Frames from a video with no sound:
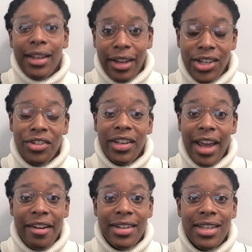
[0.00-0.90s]
and Nigerian
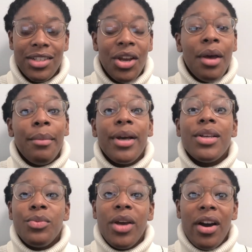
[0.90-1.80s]
heritage,
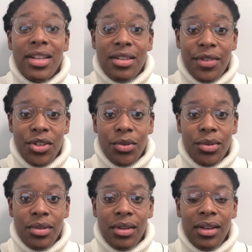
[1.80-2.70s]
because we are
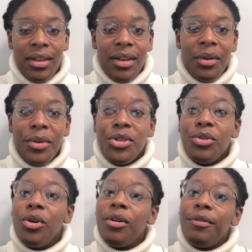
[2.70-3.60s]
individuals. We do
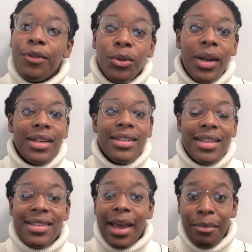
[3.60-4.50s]
not fall under the
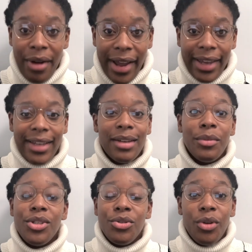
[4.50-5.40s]
same bracket, and we
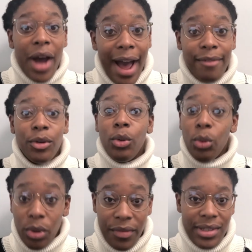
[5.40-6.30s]
do not have
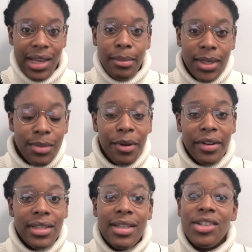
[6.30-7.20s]
all of the same
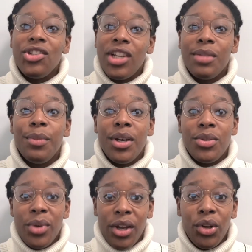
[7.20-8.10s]
experiences just because
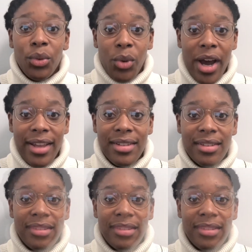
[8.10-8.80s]
we are non-white.